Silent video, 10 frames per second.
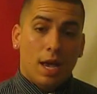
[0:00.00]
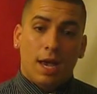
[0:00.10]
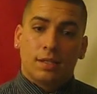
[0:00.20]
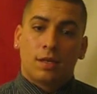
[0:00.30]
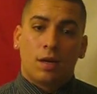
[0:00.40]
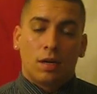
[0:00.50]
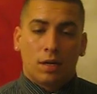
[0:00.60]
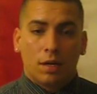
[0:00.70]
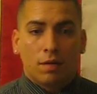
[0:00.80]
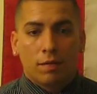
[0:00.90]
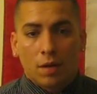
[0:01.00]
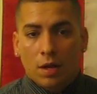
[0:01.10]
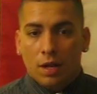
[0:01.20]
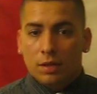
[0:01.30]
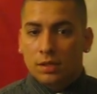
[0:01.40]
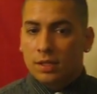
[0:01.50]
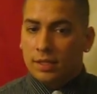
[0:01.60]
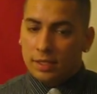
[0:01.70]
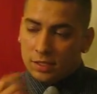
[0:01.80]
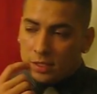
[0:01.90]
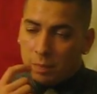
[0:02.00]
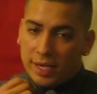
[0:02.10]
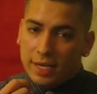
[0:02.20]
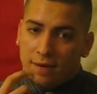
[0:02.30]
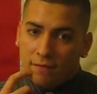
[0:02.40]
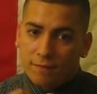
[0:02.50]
has heard of the Japan